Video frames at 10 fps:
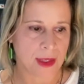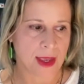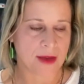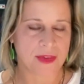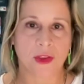
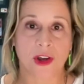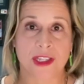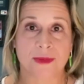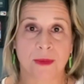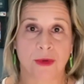having
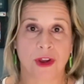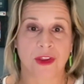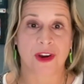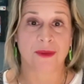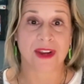lost my
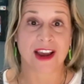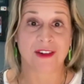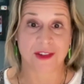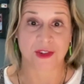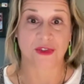brother, I'm
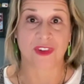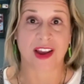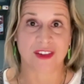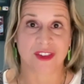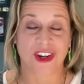now a
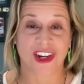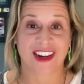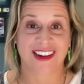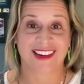survivor